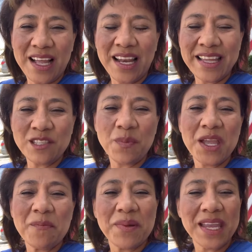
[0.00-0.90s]
Let's
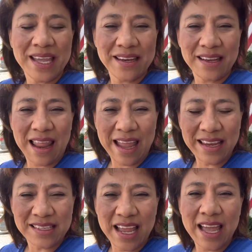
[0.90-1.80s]
be a beacon of
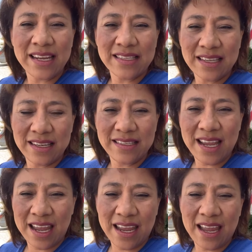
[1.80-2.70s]
light, and it's going to
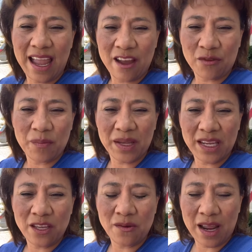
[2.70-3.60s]
take everybody
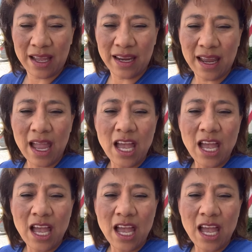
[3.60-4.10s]
uniting.